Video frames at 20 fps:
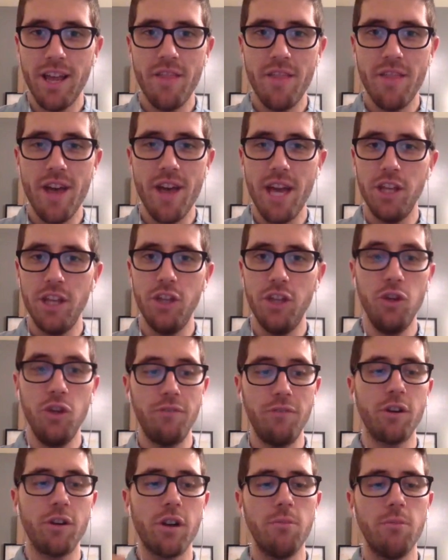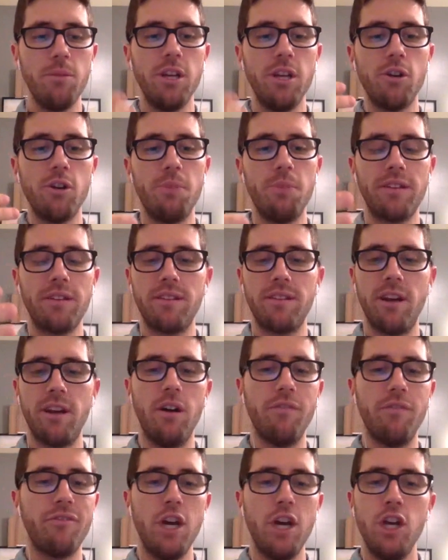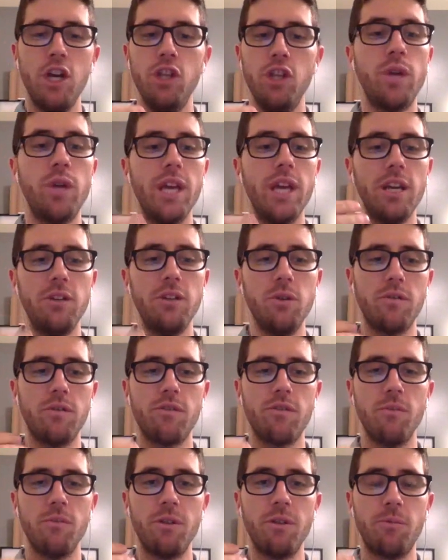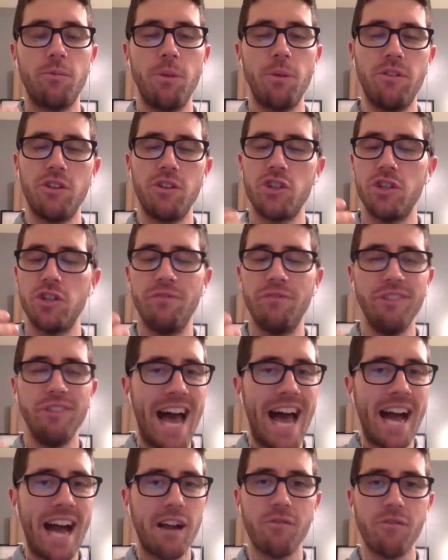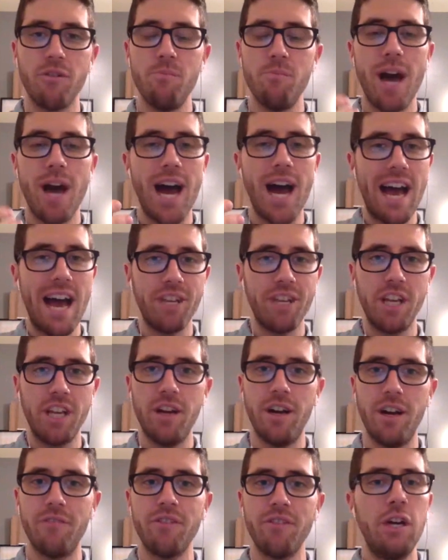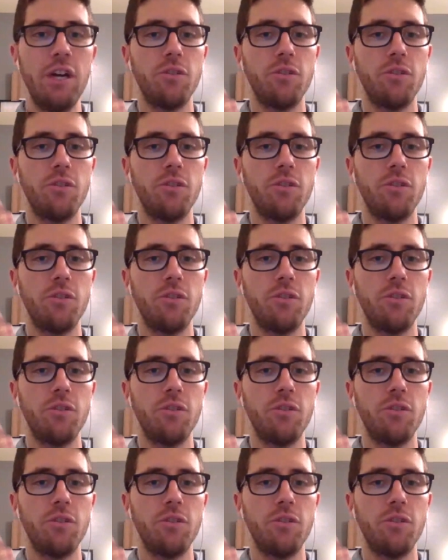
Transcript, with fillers: And that you, if you're going to be your best self, you can't do it from this position of lack, from not having enough.